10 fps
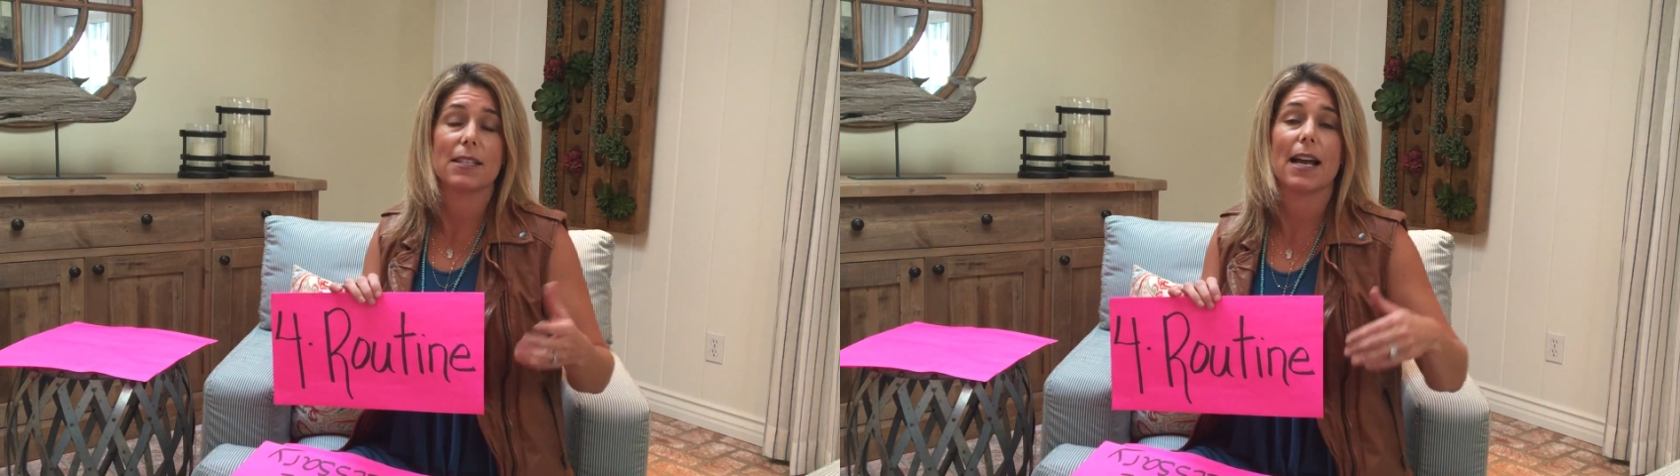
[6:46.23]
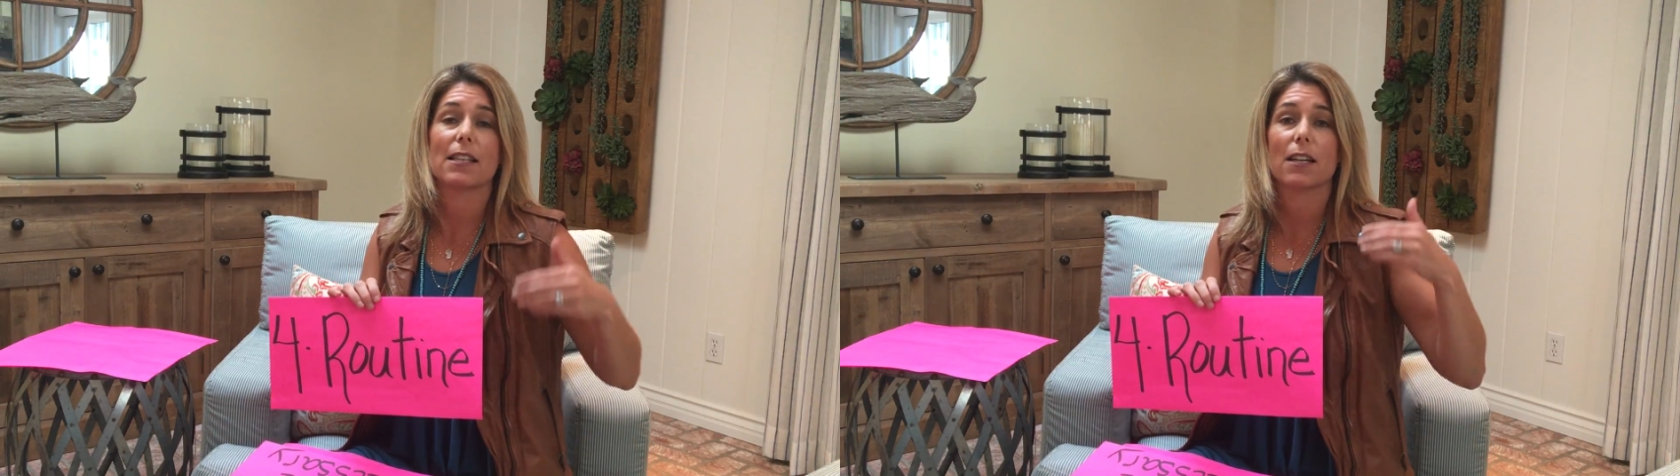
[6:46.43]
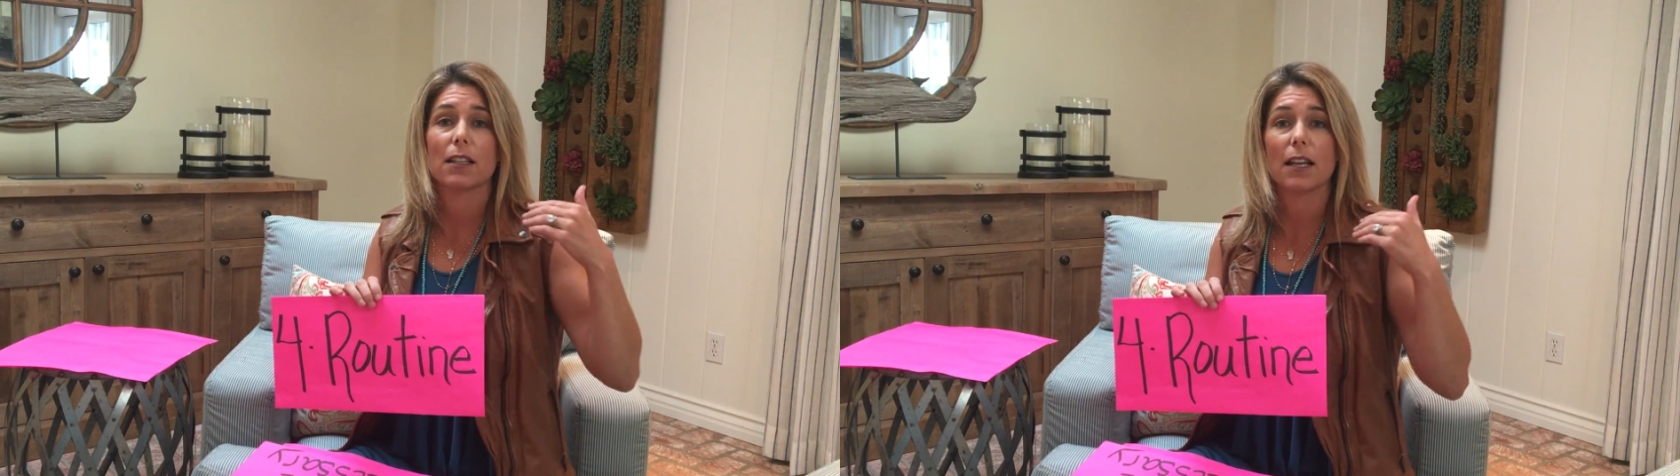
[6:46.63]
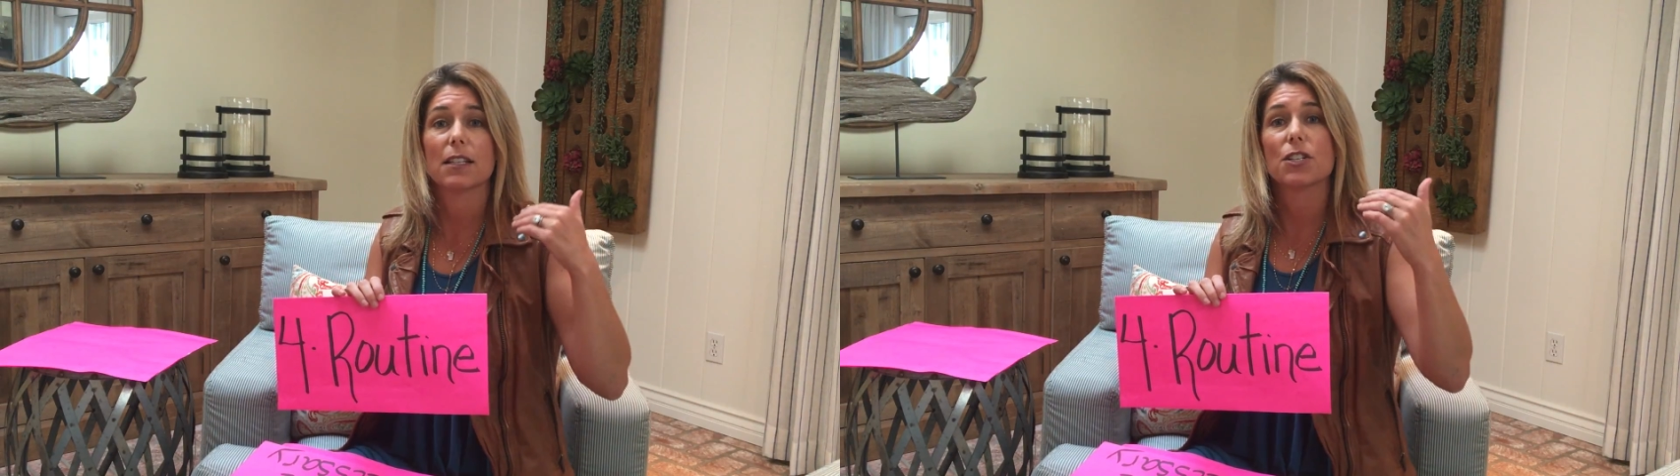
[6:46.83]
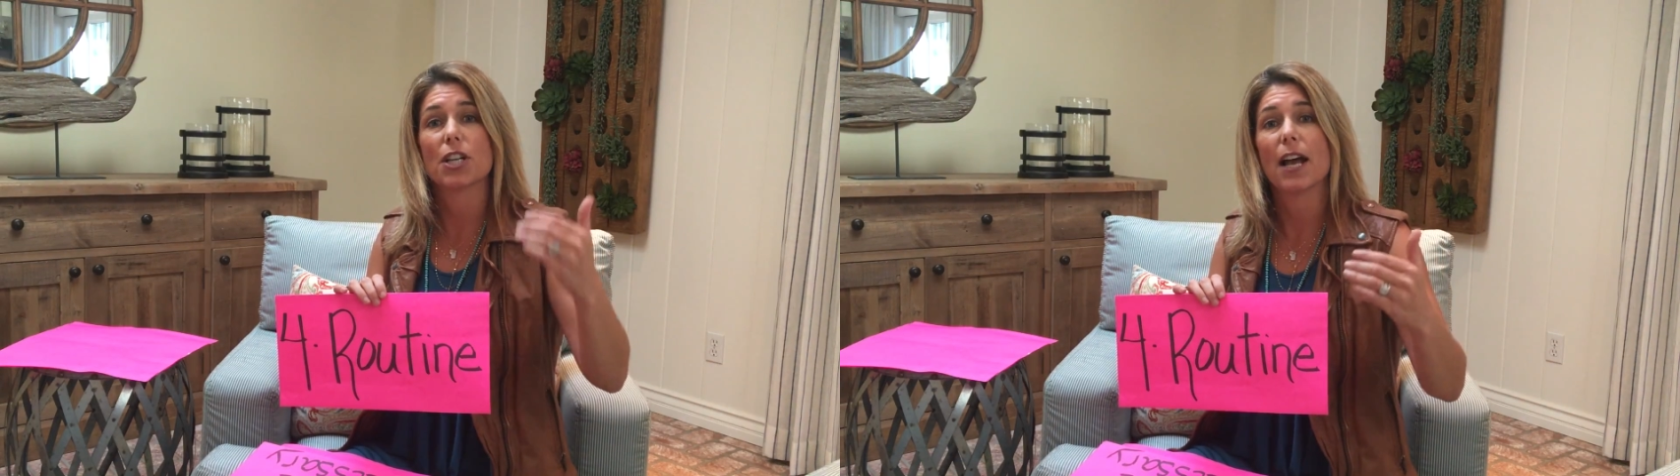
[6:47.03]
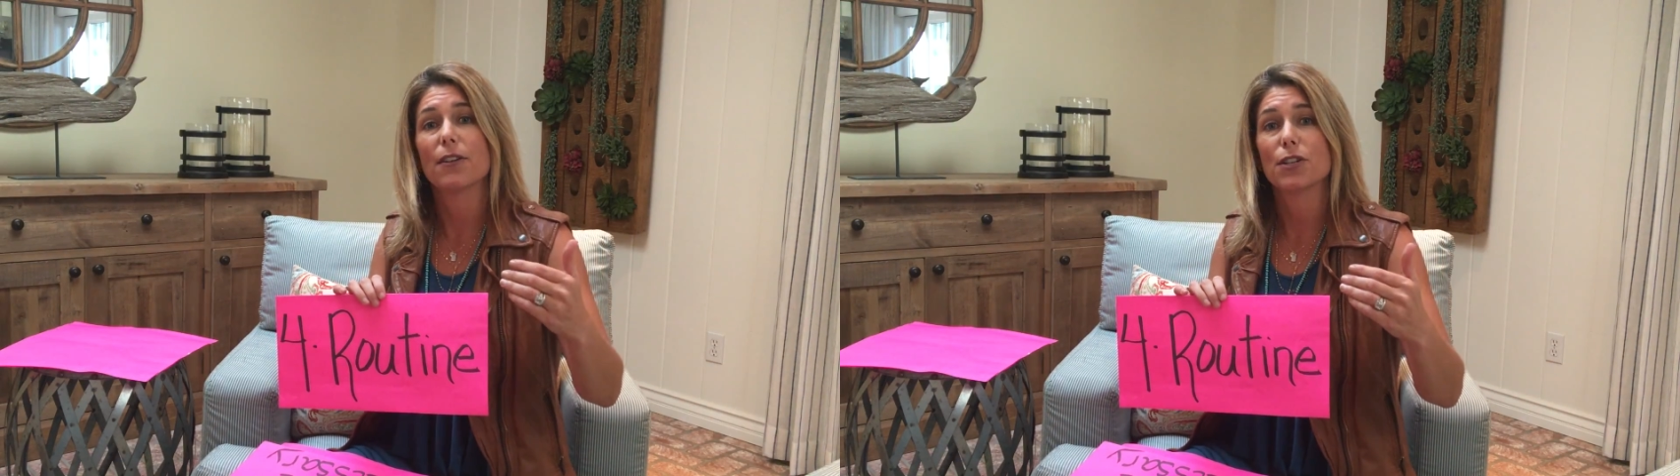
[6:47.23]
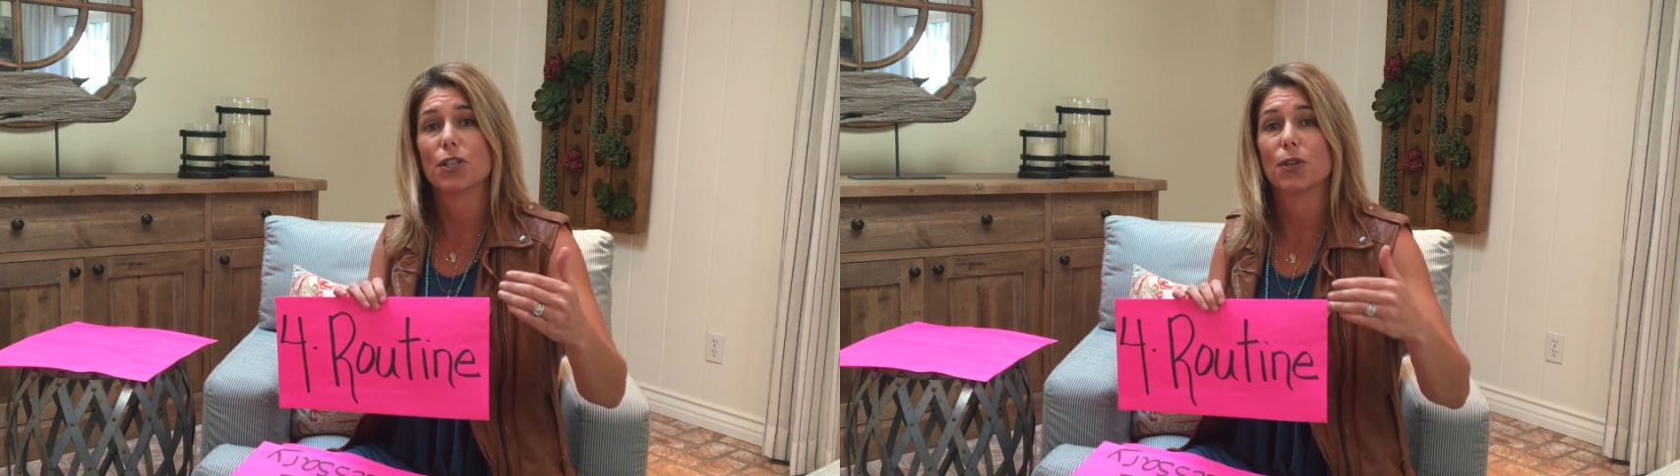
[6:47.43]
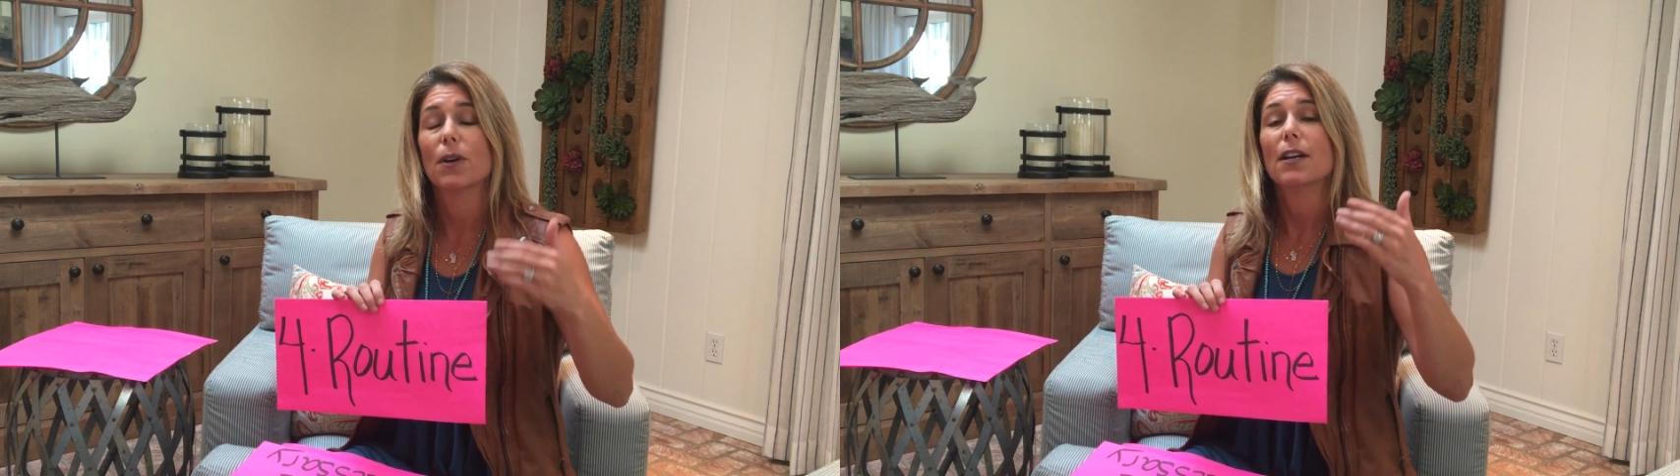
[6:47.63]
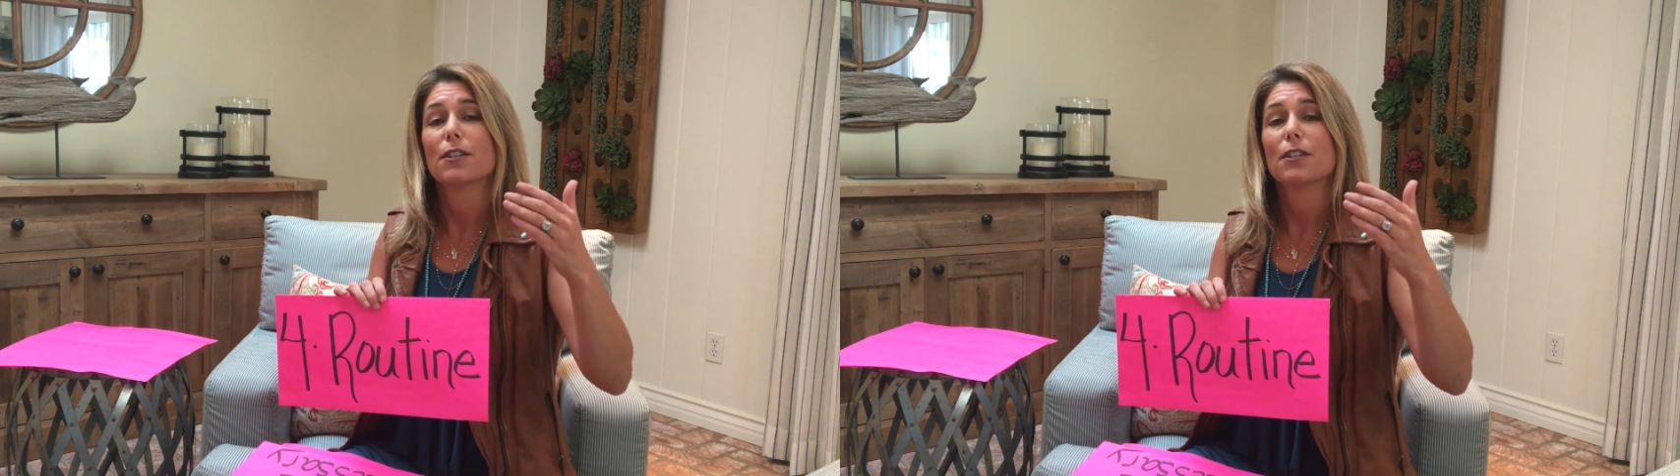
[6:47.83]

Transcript: task that I'd like to challenge you